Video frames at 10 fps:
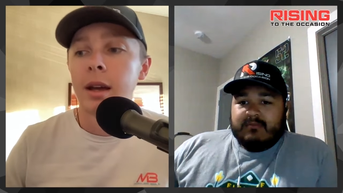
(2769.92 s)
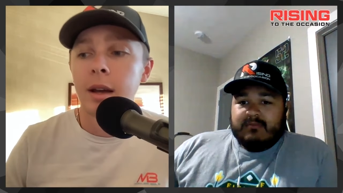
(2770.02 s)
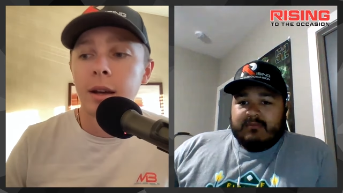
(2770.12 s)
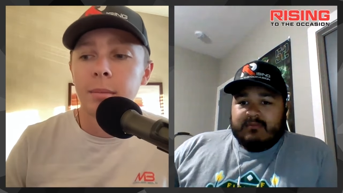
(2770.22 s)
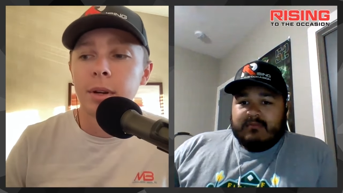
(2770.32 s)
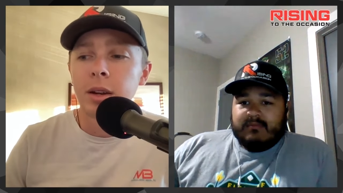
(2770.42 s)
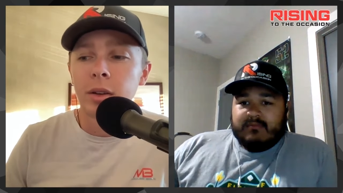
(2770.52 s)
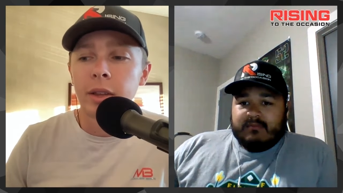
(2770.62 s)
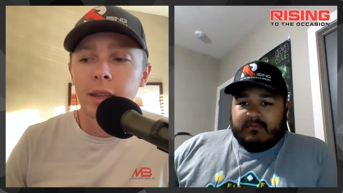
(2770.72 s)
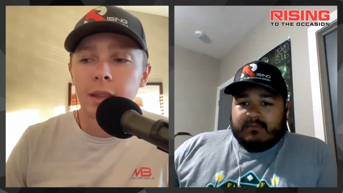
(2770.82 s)
Speaker 1: Um, but you know,
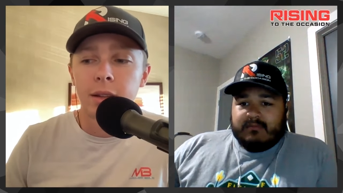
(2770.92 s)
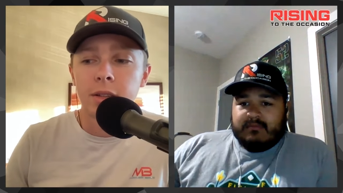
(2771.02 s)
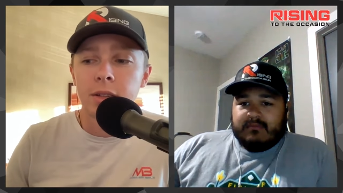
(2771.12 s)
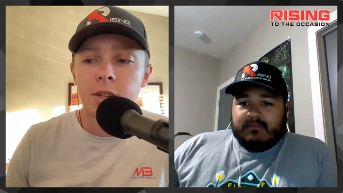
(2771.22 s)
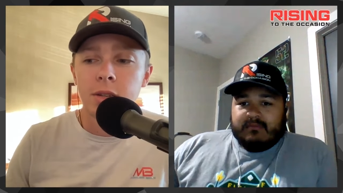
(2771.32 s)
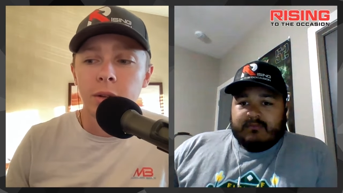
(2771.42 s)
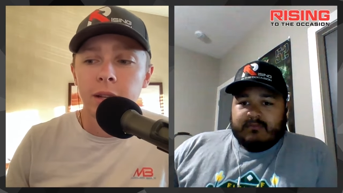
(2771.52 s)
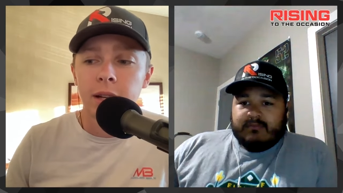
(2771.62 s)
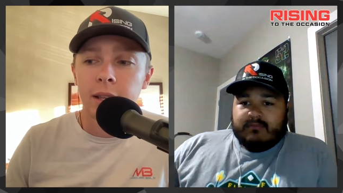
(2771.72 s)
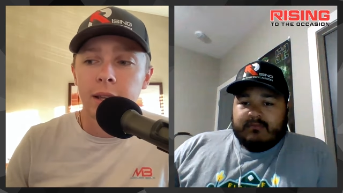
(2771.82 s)
like it, just
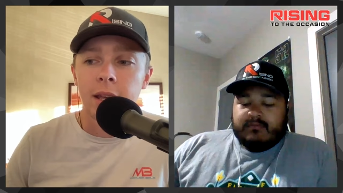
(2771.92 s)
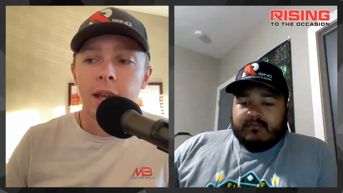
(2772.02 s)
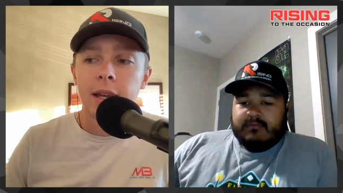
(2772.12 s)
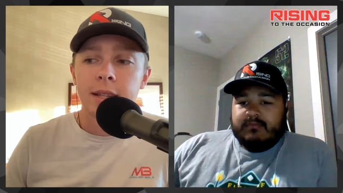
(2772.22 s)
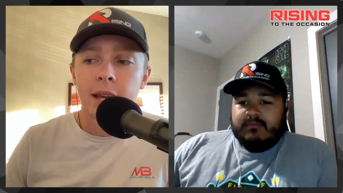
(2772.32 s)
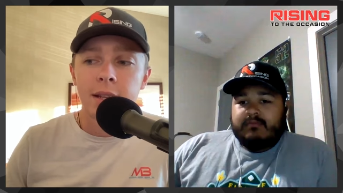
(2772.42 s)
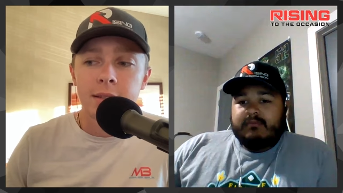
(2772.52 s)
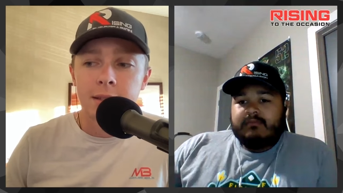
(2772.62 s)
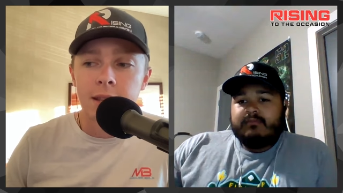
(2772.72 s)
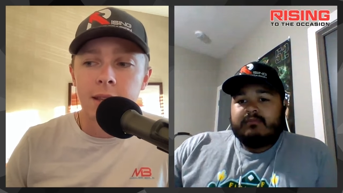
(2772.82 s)
looking at like
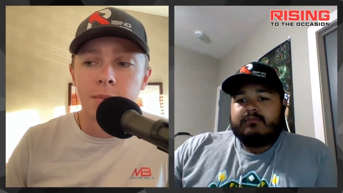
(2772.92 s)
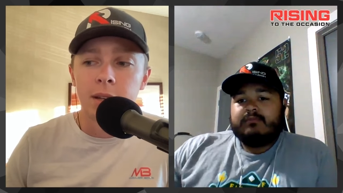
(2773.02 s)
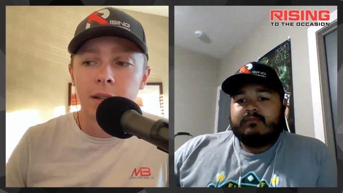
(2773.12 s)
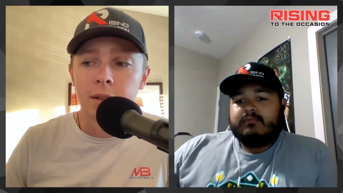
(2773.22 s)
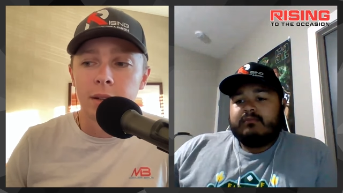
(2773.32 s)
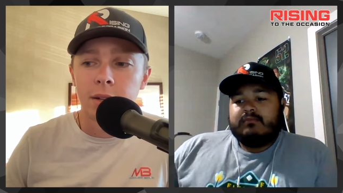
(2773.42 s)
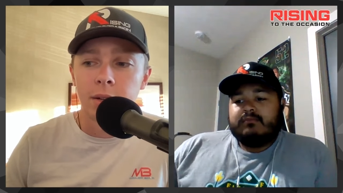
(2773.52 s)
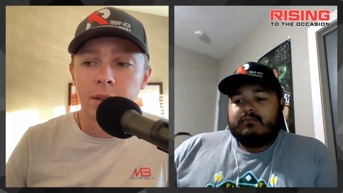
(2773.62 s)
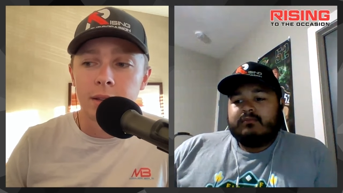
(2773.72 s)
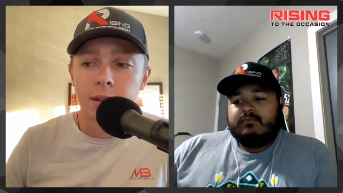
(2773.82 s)
Tennessee being, you know,
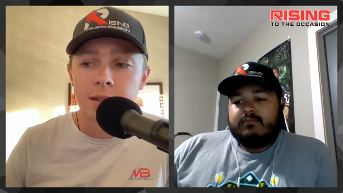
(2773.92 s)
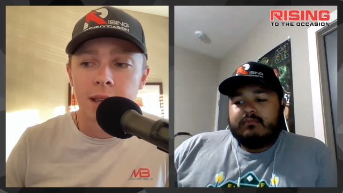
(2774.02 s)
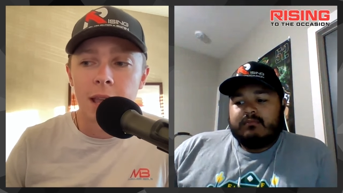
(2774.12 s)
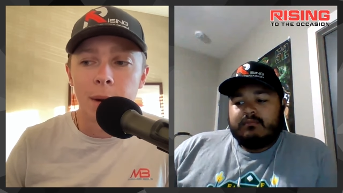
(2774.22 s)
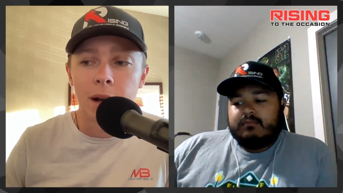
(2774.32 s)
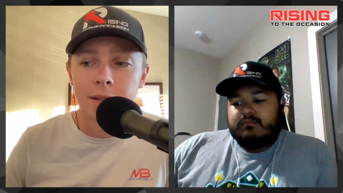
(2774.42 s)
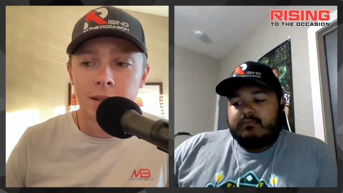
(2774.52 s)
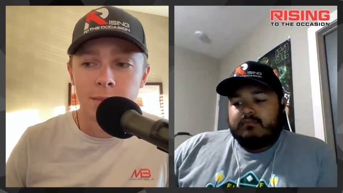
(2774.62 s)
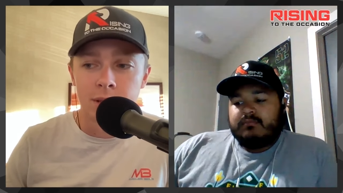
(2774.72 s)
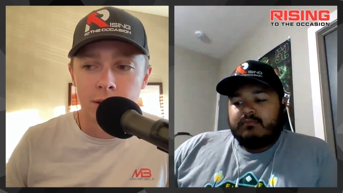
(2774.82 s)
the, the same odds
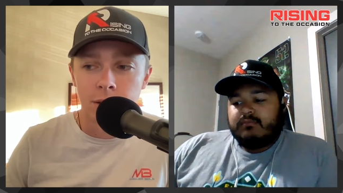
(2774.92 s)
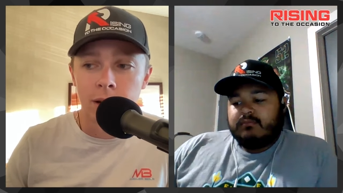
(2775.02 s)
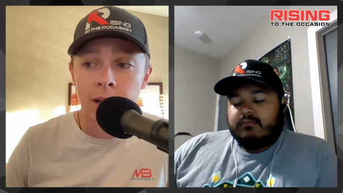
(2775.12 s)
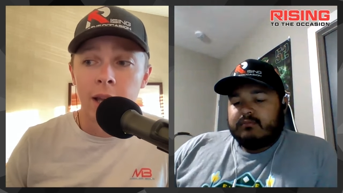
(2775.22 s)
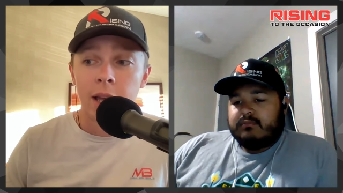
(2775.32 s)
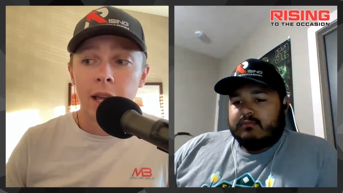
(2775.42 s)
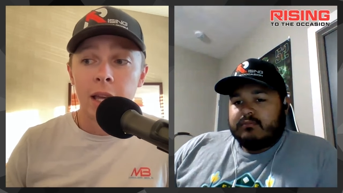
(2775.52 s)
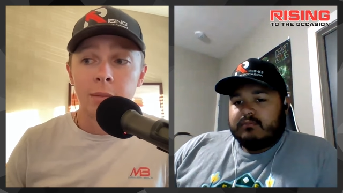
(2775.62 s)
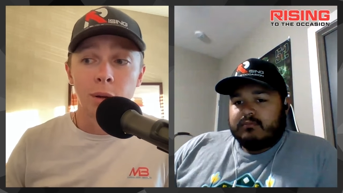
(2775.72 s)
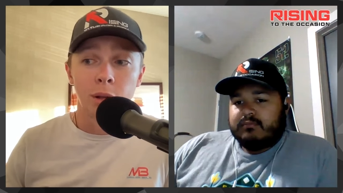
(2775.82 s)
as Missouri,
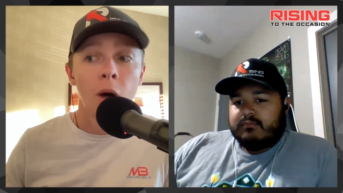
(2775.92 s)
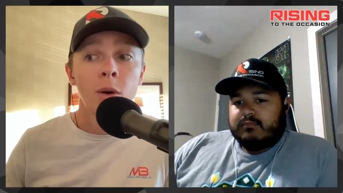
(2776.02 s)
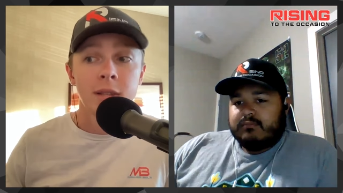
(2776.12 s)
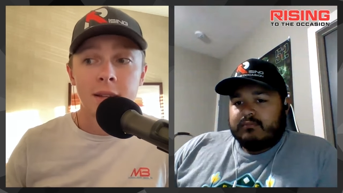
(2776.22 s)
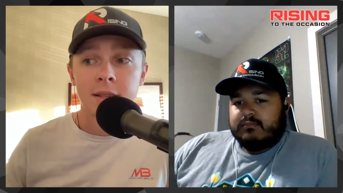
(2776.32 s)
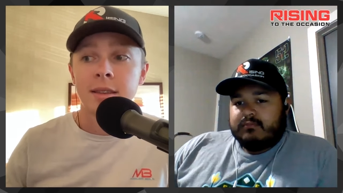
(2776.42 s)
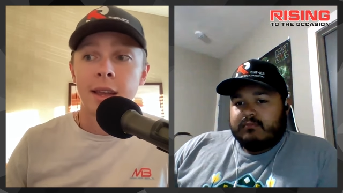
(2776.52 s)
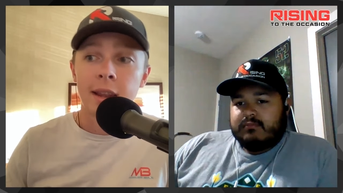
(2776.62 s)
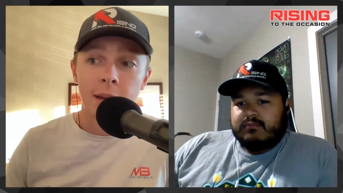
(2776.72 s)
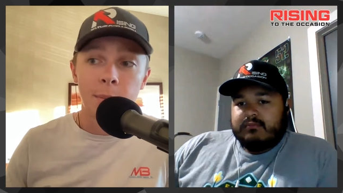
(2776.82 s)
and below Texas
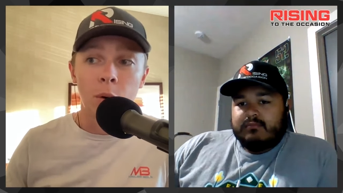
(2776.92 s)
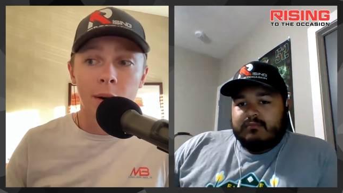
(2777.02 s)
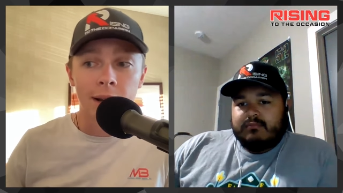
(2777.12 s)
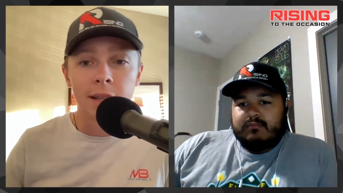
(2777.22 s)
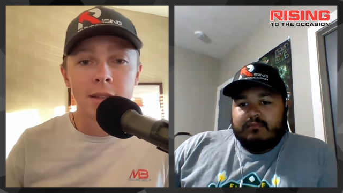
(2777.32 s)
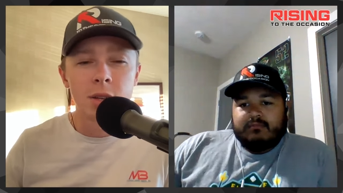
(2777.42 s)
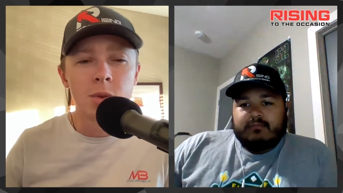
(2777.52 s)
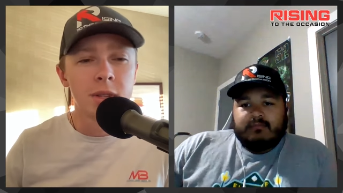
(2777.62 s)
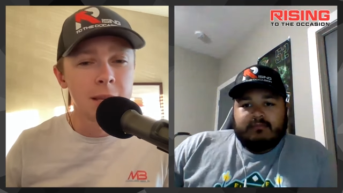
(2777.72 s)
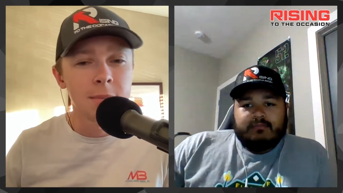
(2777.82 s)
A&M or LSU
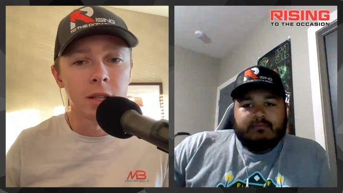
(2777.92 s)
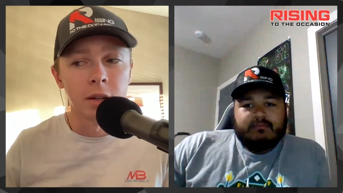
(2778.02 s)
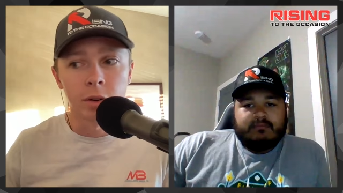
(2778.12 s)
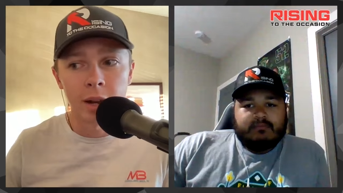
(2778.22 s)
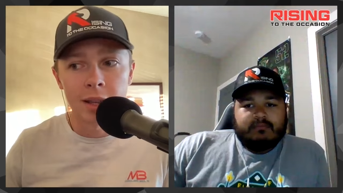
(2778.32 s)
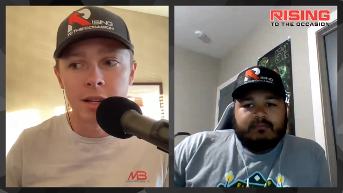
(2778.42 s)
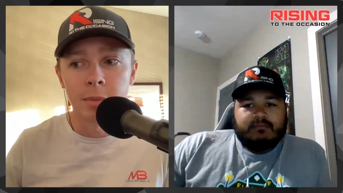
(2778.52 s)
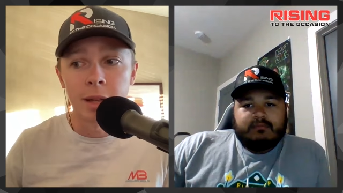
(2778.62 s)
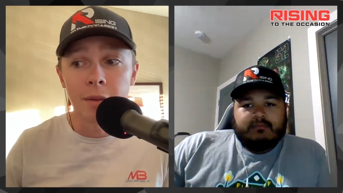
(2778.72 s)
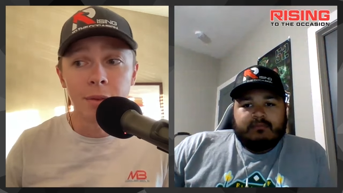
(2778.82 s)
seems a little crazy to
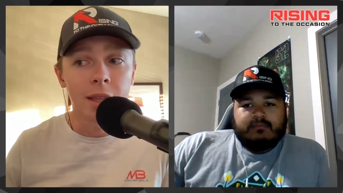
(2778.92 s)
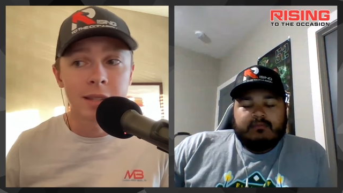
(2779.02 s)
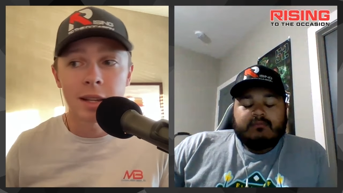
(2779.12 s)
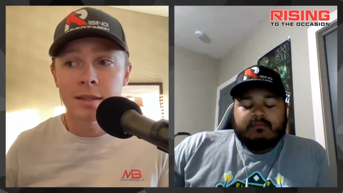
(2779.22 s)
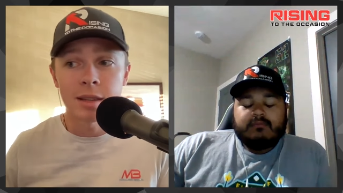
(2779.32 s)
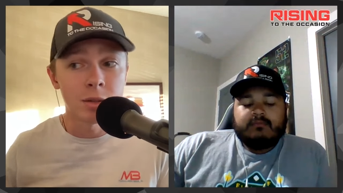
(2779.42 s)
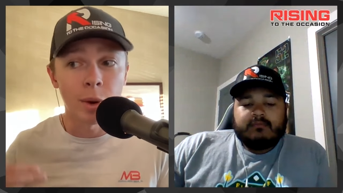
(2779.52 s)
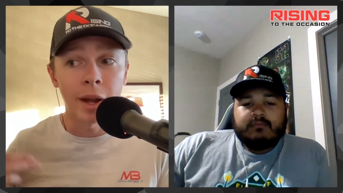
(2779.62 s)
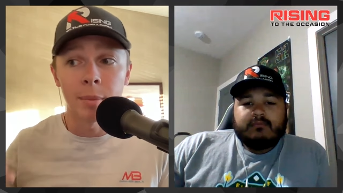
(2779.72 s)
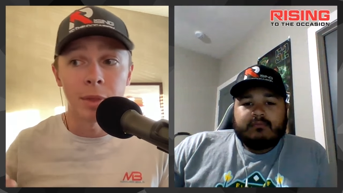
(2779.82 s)
me. I feel like Tennessee's
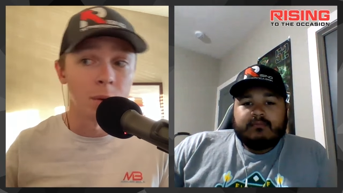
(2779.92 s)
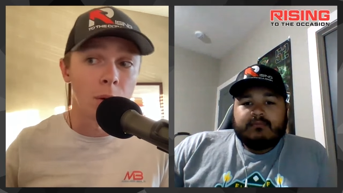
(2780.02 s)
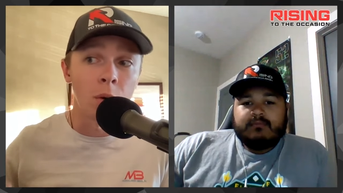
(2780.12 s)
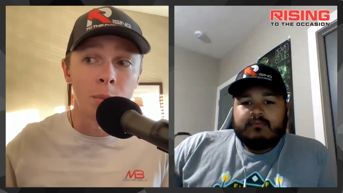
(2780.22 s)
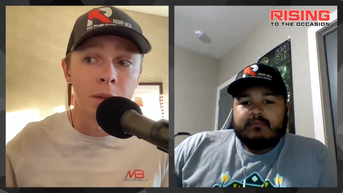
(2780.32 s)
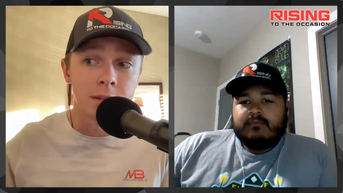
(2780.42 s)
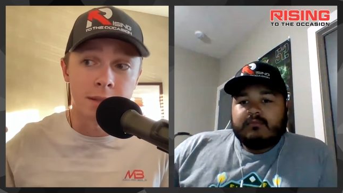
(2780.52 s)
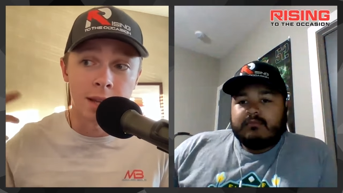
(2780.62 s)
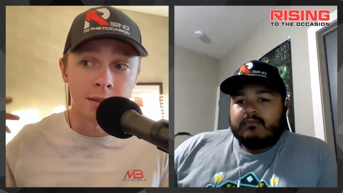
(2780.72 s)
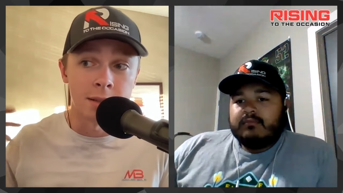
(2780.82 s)
right up there with Ole Miss,
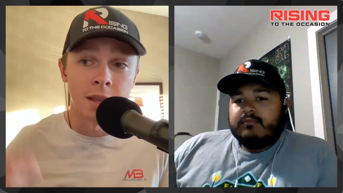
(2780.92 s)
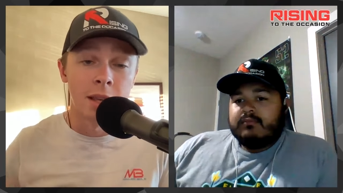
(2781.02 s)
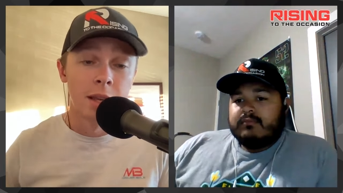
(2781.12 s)
Texas,